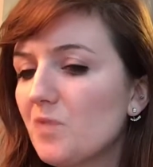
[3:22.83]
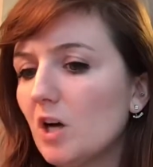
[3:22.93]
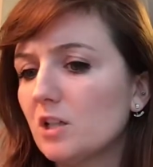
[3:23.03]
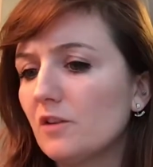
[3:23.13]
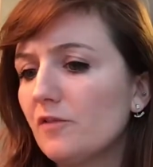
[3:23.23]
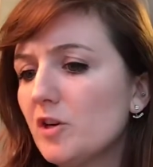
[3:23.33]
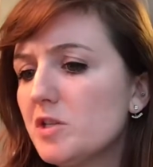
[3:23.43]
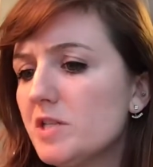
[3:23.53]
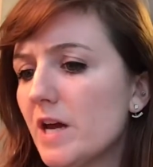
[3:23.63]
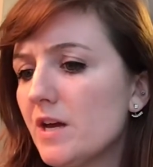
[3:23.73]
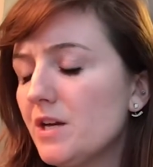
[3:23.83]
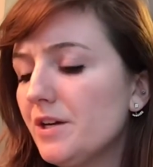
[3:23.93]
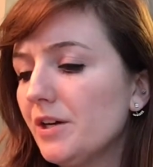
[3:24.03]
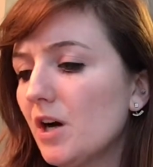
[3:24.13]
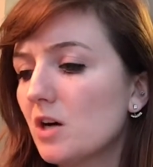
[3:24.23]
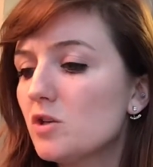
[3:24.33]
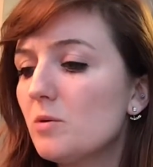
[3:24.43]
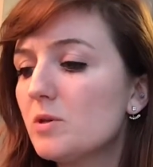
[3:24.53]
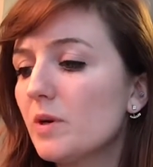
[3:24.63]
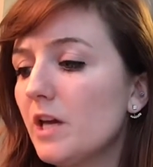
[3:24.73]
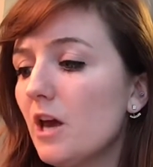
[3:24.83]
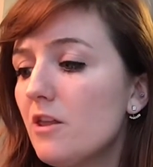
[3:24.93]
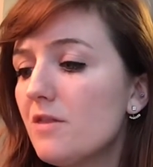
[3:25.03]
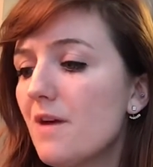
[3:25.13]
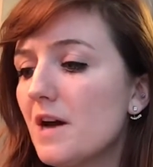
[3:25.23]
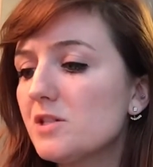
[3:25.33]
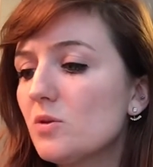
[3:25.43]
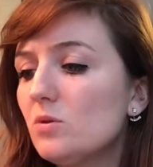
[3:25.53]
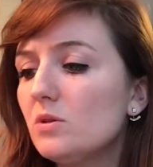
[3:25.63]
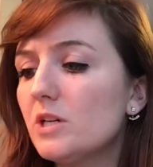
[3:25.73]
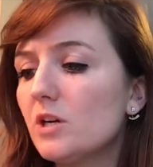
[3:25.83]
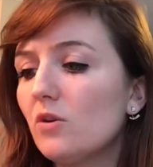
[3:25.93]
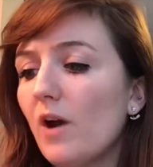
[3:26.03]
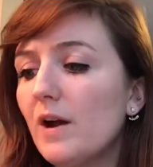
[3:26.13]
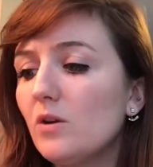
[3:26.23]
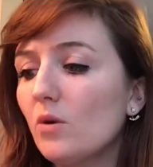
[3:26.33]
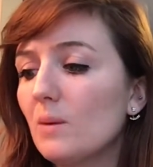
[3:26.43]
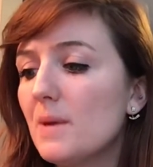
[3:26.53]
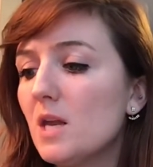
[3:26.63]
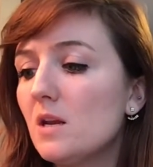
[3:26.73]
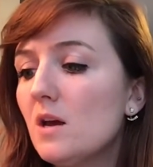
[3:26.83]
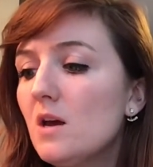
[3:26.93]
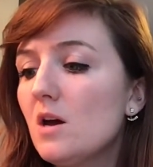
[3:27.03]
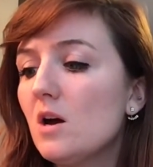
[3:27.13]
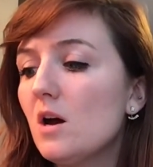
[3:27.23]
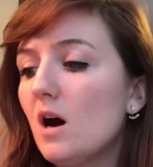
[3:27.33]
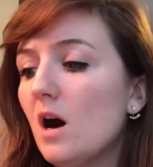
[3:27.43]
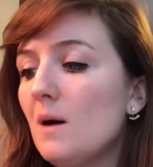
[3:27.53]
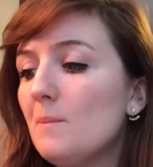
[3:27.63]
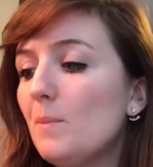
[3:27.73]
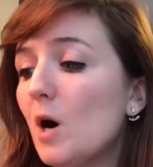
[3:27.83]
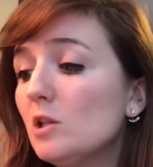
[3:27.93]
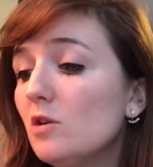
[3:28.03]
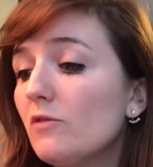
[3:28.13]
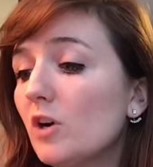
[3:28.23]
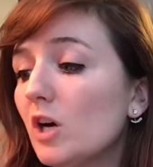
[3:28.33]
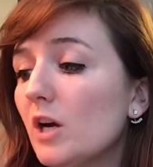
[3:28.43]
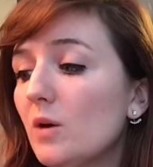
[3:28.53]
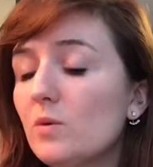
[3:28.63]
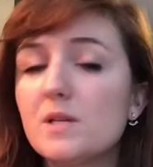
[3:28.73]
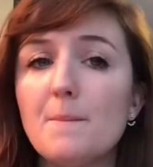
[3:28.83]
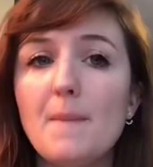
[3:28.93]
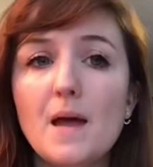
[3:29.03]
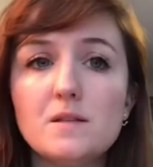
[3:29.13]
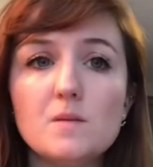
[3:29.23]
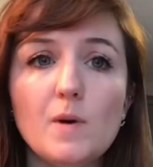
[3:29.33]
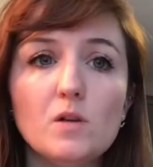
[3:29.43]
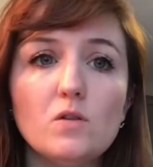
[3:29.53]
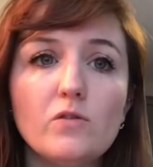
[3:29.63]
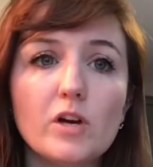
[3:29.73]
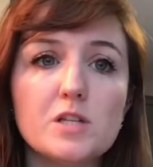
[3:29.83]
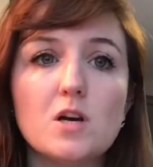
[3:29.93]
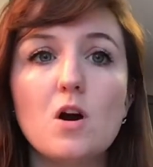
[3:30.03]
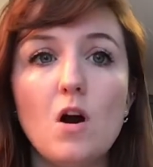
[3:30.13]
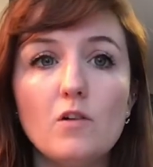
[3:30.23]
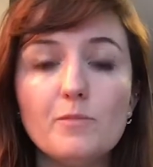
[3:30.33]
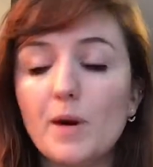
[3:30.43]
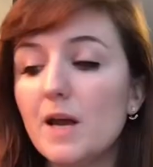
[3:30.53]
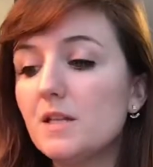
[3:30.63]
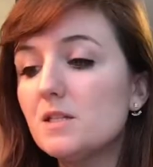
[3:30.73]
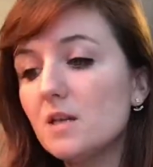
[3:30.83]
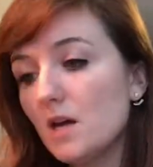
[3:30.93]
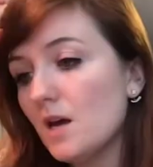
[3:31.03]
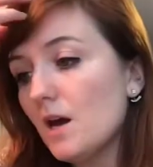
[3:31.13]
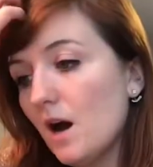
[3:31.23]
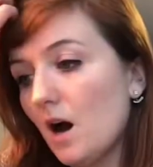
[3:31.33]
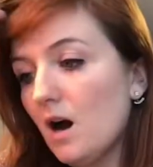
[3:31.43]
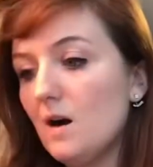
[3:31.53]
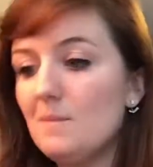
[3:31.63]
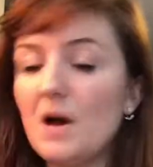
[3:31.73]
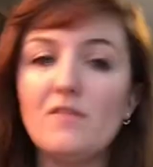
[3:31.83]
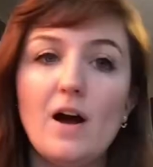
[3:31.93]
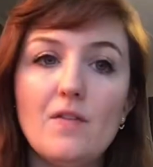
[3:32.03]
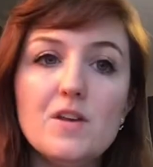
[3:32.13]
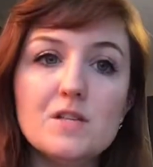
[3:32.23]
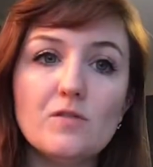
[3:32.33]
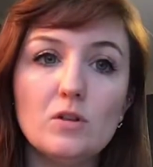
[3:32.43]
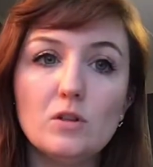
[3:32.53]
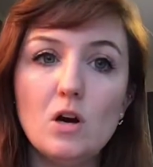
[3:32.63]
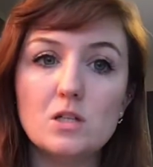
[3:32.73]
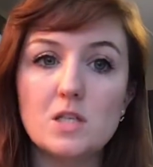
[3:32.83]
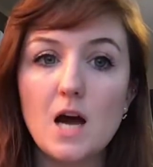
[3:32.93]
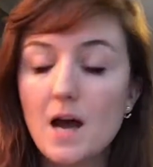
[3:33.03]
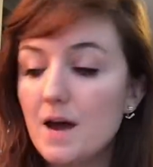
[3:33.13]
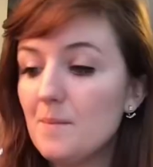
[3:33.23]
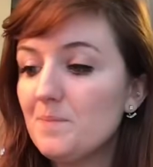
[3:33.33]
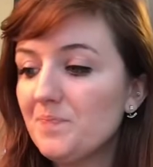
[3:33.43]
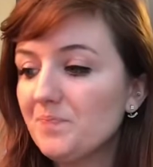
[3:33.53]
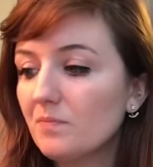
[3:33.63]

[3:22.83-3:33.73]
on our first day here, October 28th, I sold a Greg Norman pullover. It was a men's pullover. It's a golf brand. I've had this for a long time.